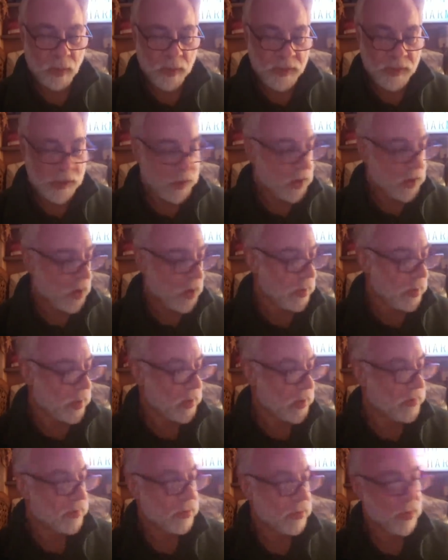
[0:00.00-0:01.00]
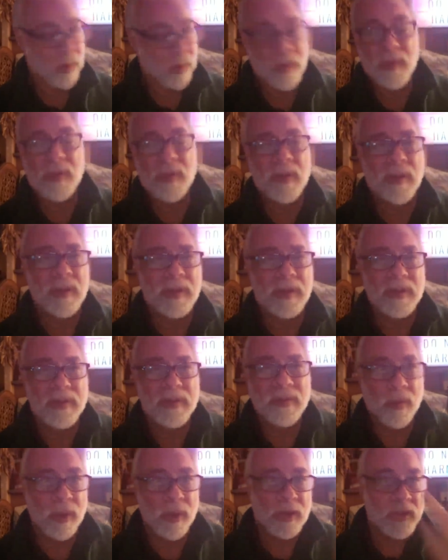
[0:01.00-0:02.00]
when you're going through
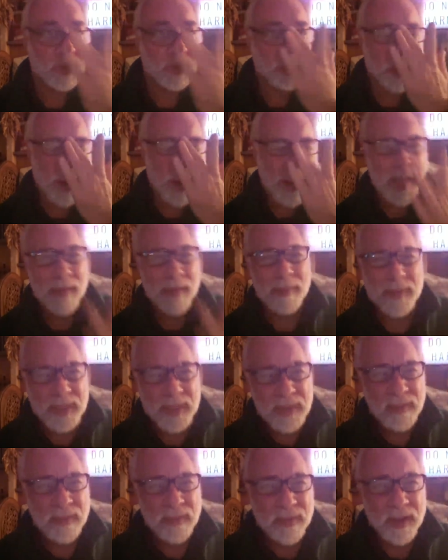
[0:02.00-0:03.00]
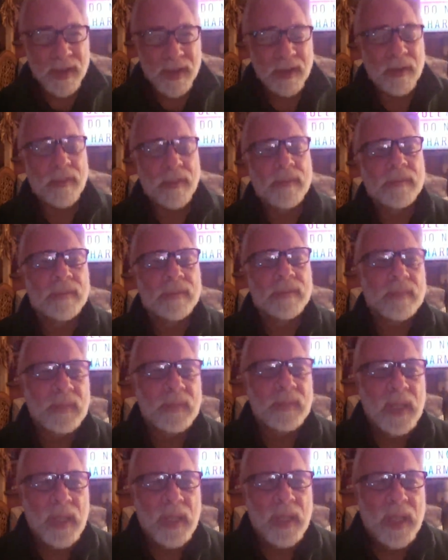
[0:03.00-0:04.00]
divorce or breakup is fear.
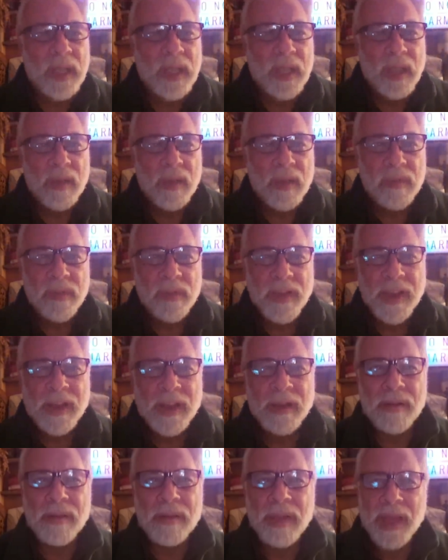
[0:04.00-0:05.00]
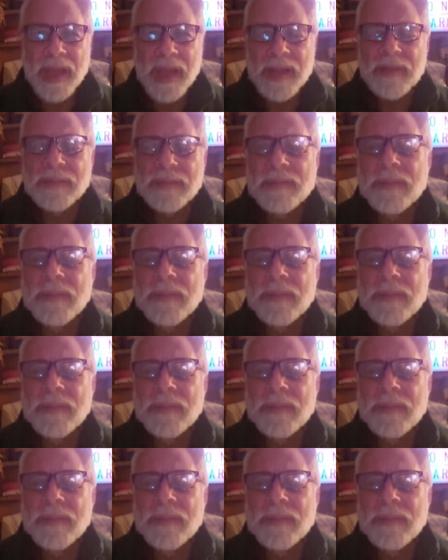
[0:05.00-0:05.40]
Fear that